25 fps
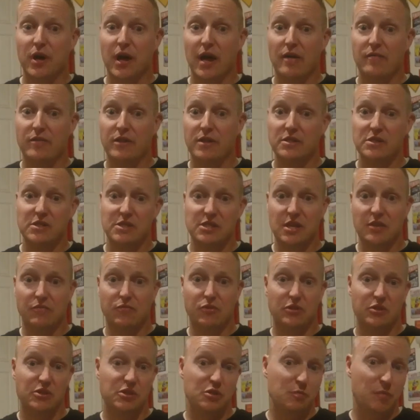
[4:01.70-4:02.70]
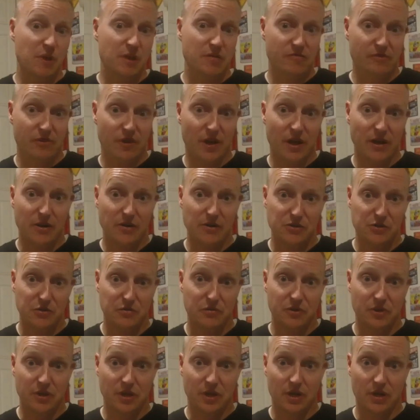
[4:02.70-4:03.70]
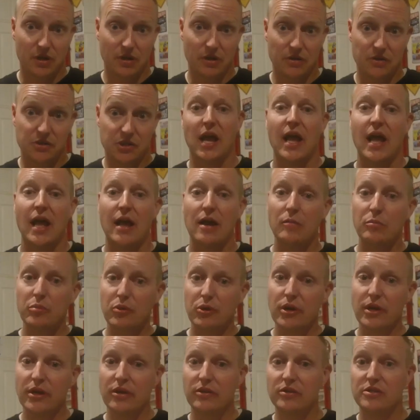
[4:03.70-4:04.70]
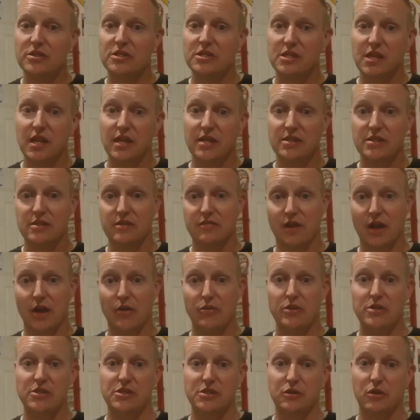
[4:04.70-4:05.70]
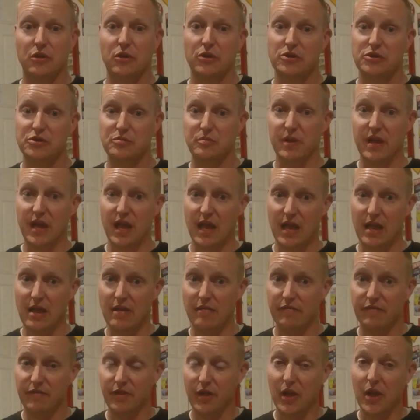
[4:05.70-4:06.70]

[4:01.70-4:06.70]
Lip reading: having several Spitfires over the years, I had a pretty good sense of how these cars behave,